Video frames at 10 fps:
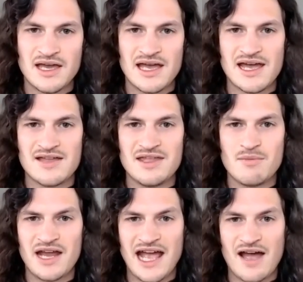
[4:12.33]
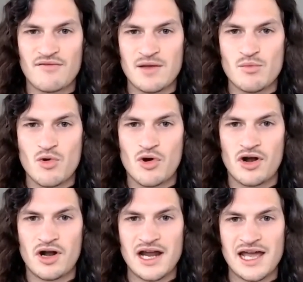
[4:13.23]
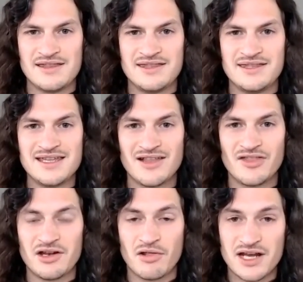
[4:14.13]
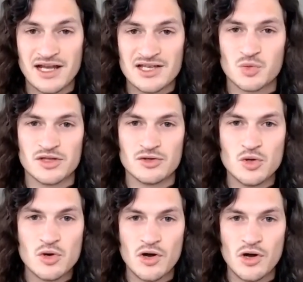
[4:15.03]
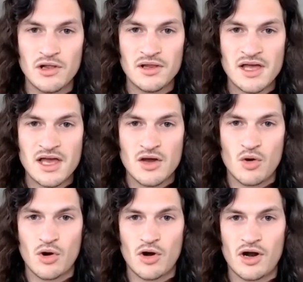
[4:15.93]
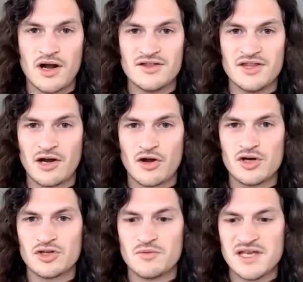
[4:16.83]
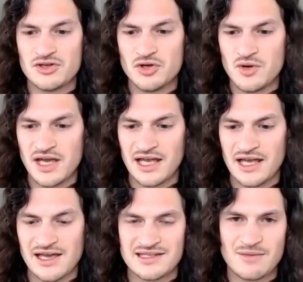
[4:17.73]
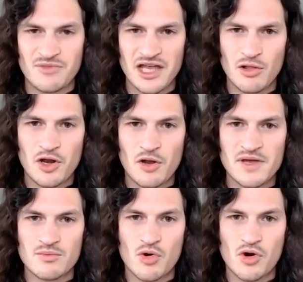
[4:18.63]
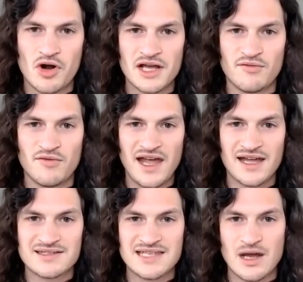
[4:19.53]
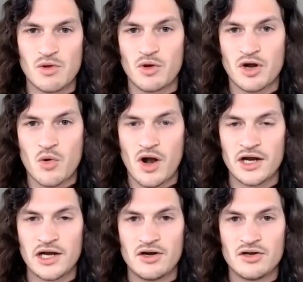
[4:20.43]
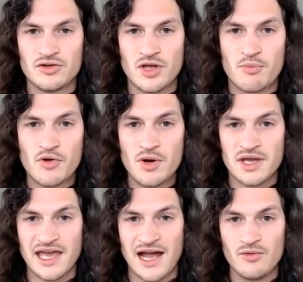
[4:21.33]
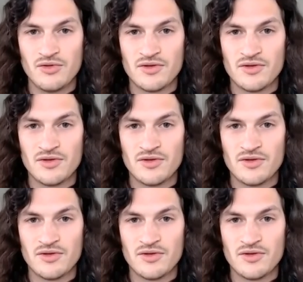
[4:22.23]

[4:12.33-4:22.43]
They might having more detailed analytics with Google, or they're going to be doing something a little bit more advanced that will require the Pro account.